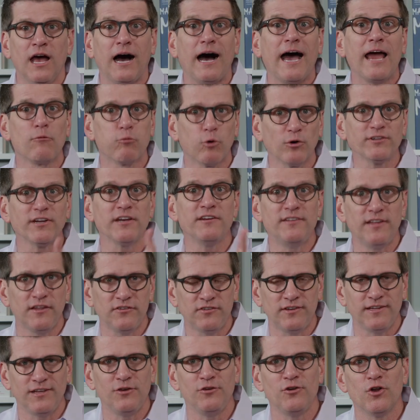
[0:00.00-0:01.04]
I worked at
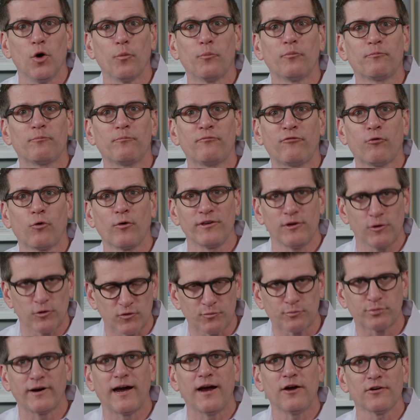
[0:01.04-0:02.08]
Disney, you know, four
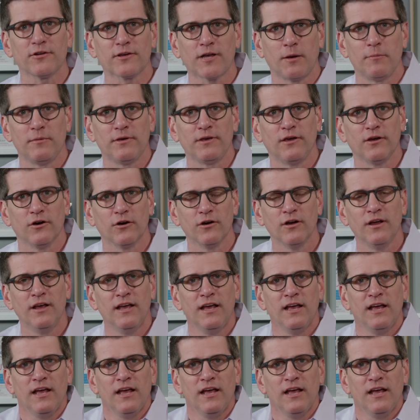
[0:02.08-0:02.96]
years prior to coming here.